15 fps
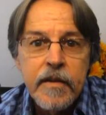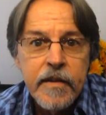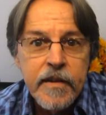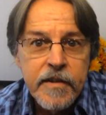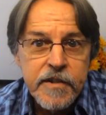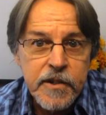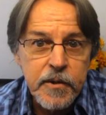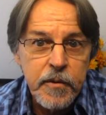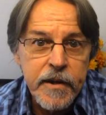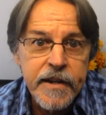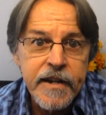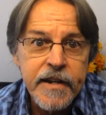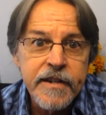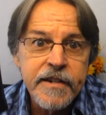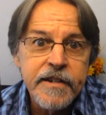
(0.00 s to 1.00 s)
It's a great
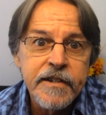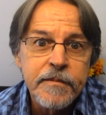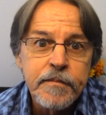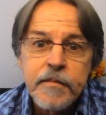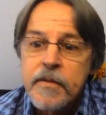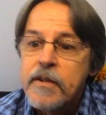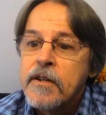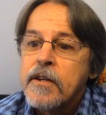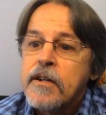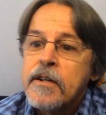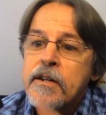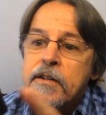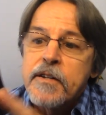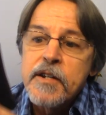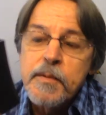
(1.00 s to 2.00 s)
idea.
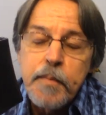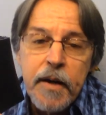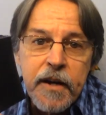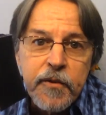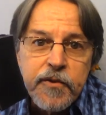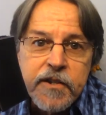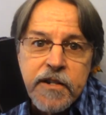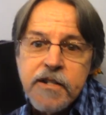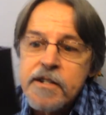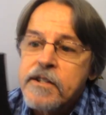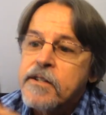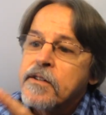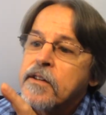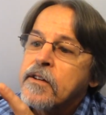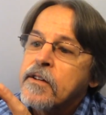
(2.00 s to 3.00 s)
These pouches,
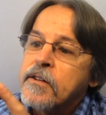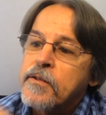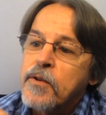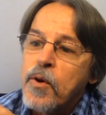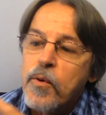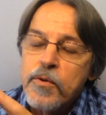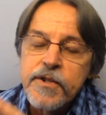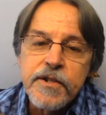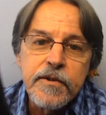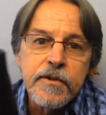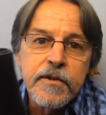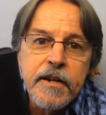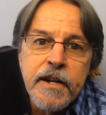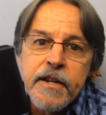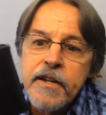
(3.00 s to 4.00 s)
uh, the holster
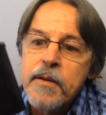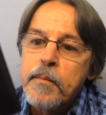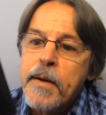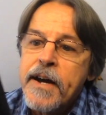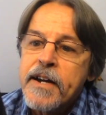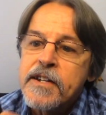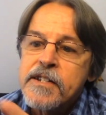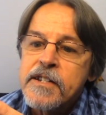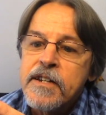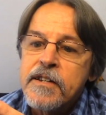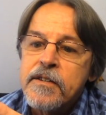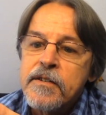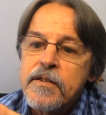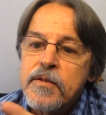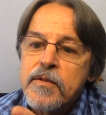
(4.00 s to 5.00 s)
and the
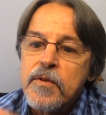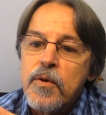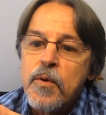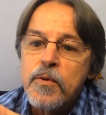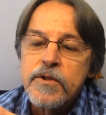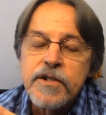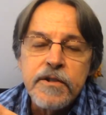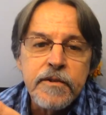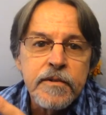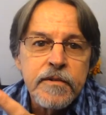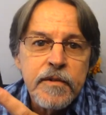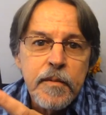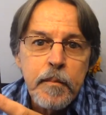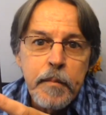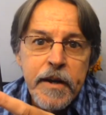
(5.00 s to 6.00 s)
magazine holster
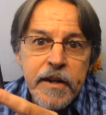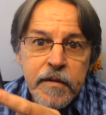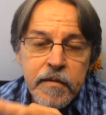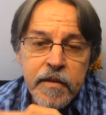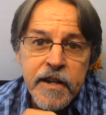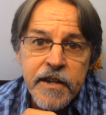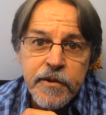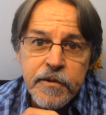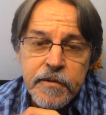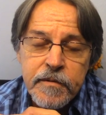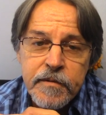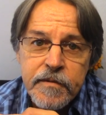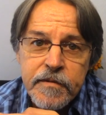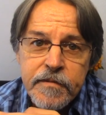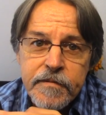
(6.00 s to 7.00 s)
made of leather,
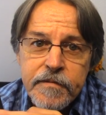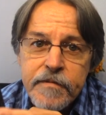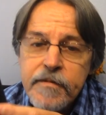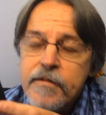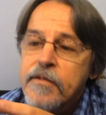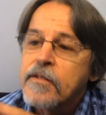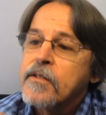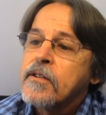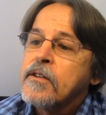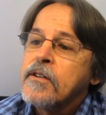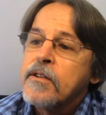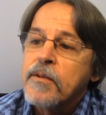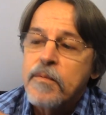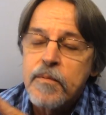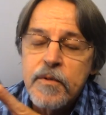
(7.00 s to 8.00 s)

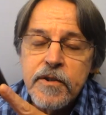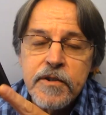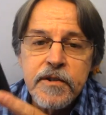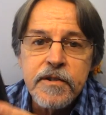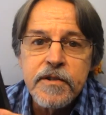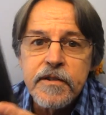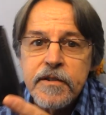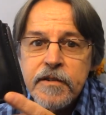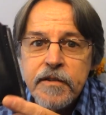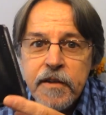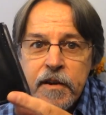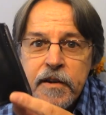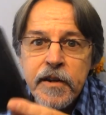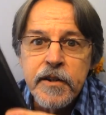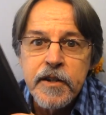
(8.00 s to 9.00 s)
which is
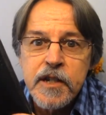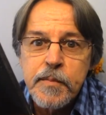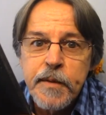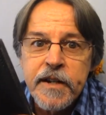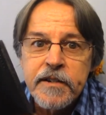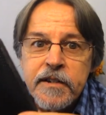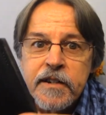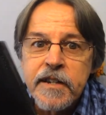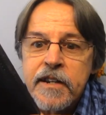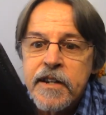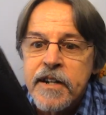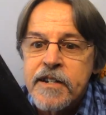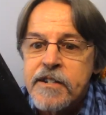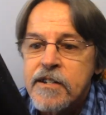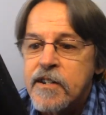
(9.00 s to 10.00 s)
an unexpectedly
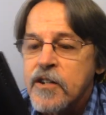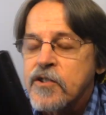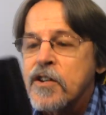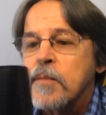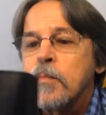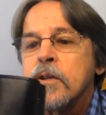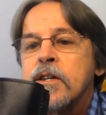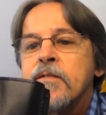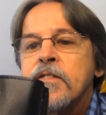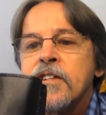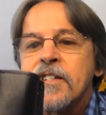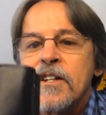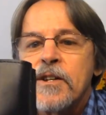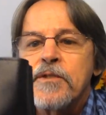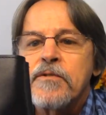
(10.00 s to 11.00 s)
nice touch. I believe this
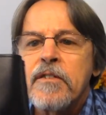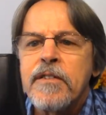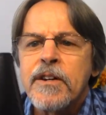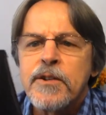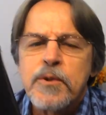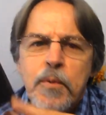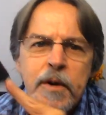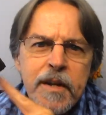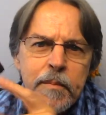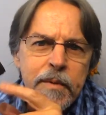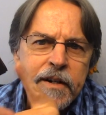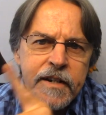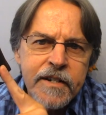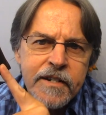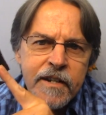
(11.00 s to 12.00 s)
sells for around 20
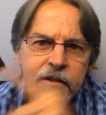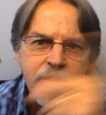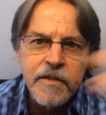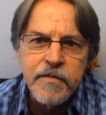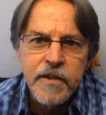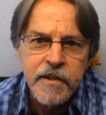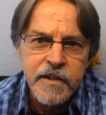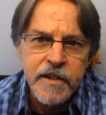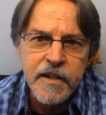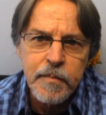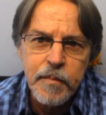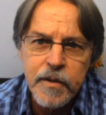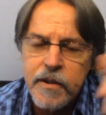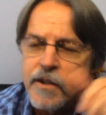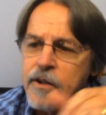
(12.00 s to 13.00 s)
bucks. I'll leave a link
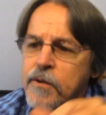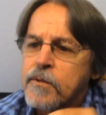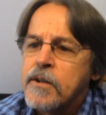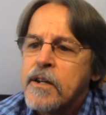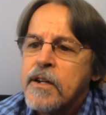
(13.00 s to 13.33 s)
below.